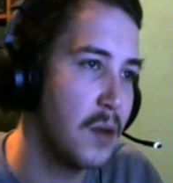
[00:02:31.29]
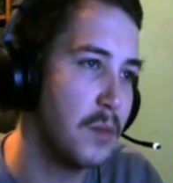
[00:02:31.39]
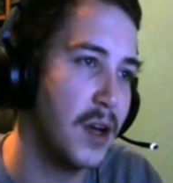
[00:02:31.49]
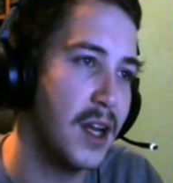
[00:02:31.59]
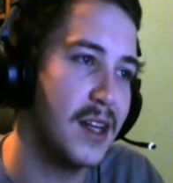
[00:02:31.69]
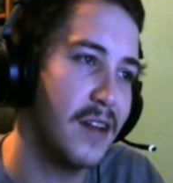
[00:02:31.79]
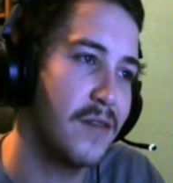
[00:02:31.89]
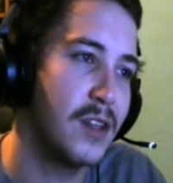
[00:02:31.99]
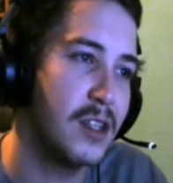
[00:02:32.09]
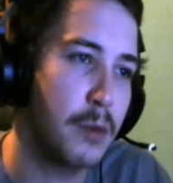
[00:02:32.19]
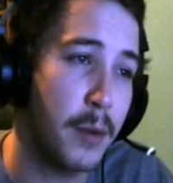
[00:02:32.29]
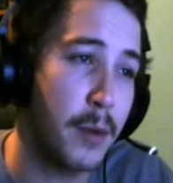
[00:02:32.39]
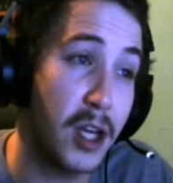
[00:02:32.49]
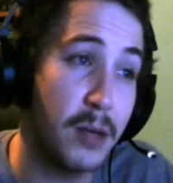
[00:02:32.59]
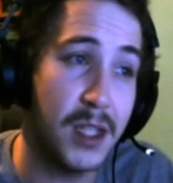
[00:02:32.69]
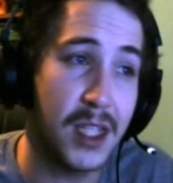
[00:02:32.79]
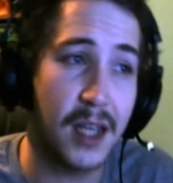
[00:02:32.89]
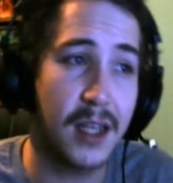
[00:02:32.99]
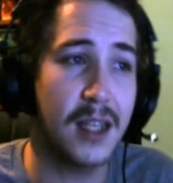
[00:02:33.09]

but definitely is probably going to be tank.